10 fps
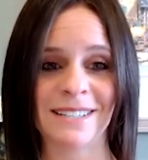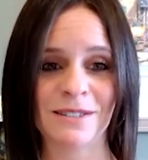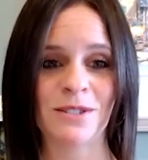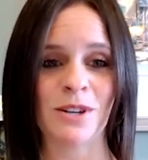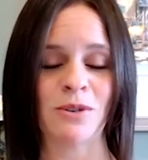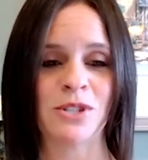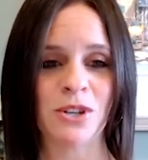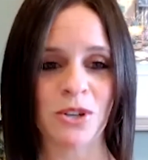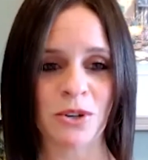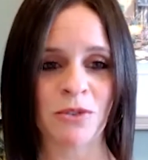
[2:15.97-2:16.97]
So do
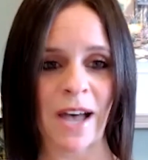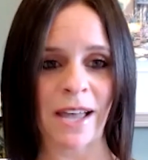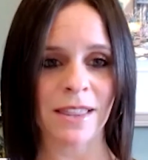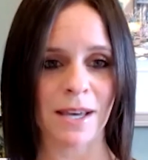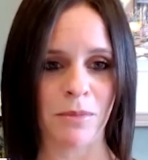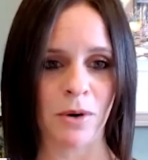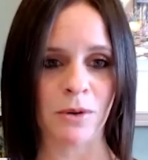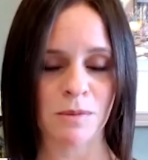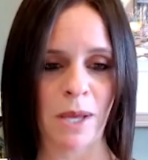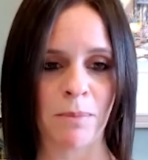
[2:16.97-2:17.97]
you find that
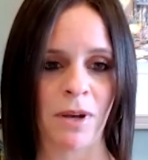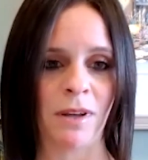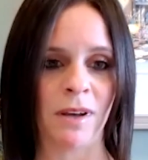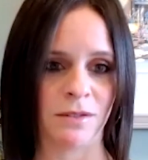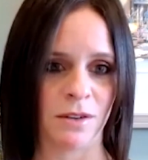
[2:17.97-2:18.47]
most people,